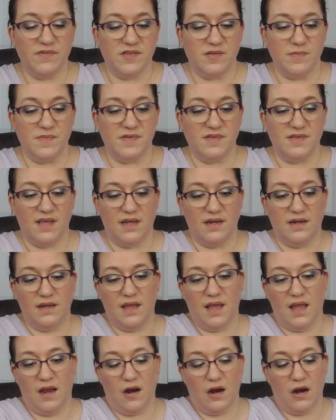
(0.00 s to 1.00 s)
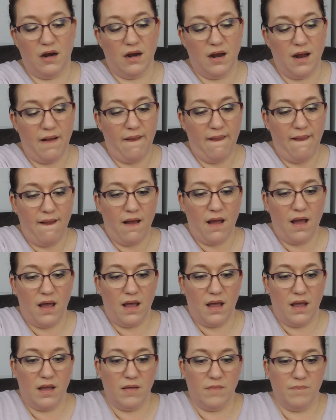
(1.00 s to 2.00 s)
some skincare.
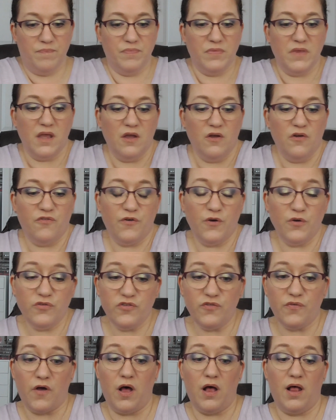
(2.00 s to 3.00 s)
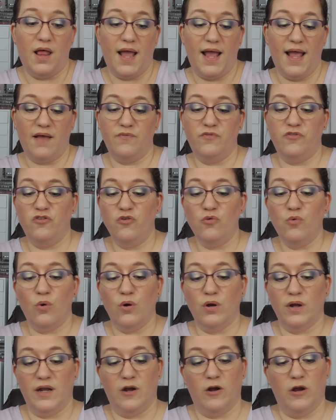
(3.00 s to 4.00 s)
First of all, I have 2
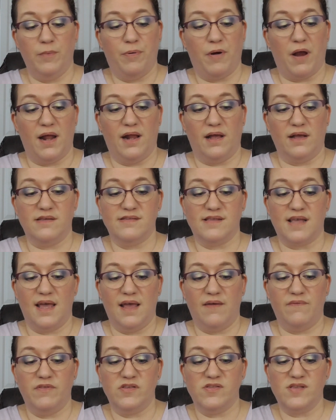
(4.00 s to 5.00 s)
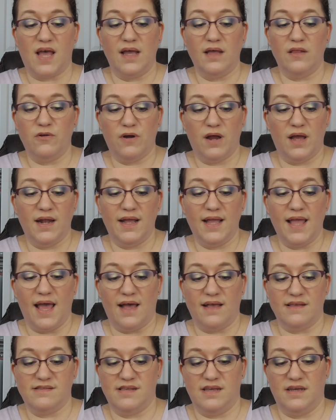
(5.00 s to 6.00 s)
ordinary products. I have this hyaluronic
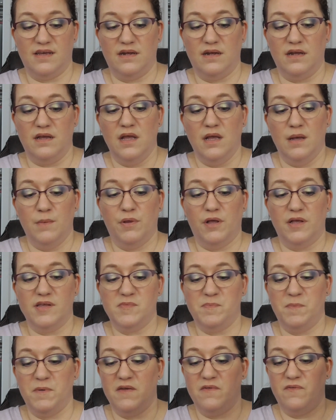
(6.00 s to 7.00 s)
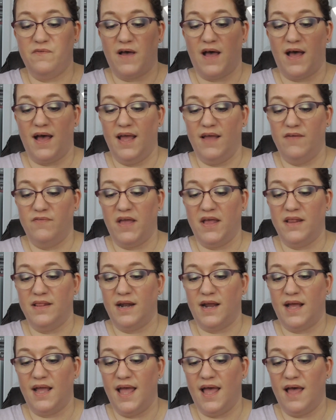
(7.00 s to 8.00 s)
acid plus B5, and
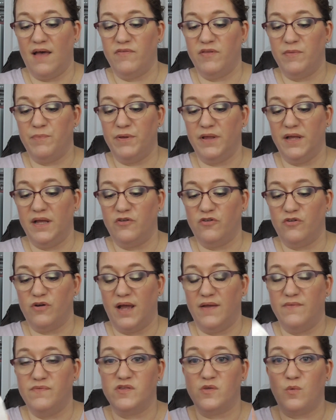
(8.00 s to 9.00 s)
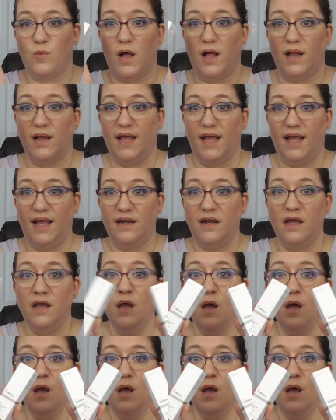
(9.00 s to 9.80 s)
then I have the plant-derived squalane.